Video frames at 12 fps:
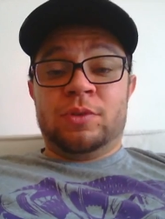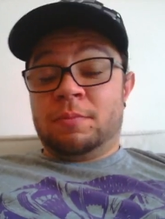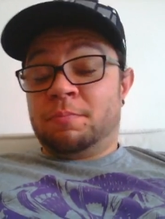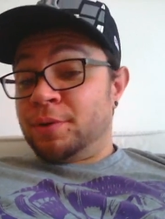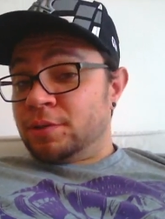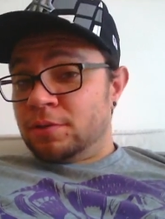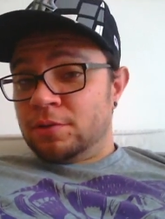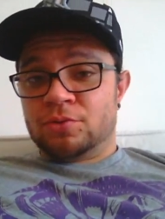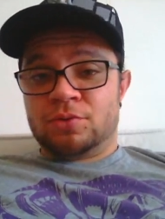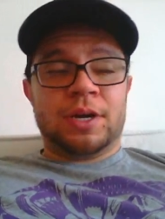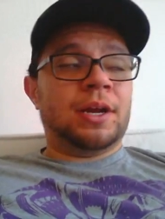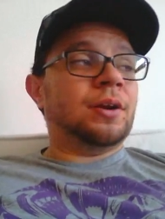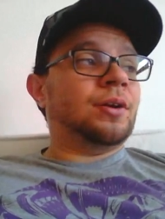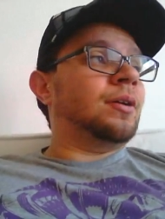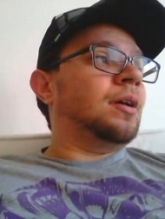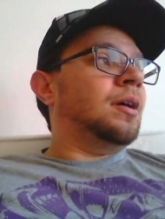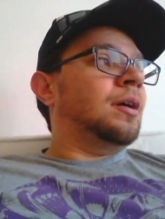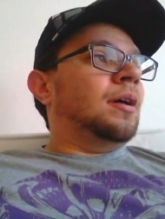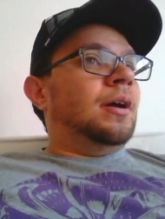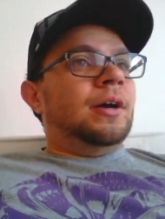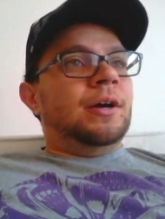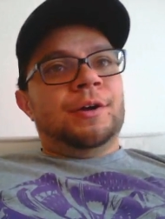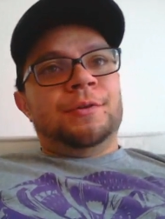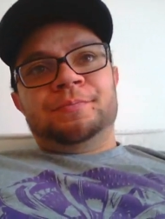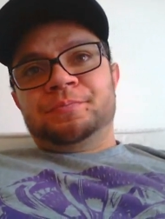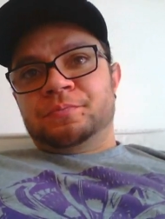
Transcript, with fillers: with a personal trainer, uh,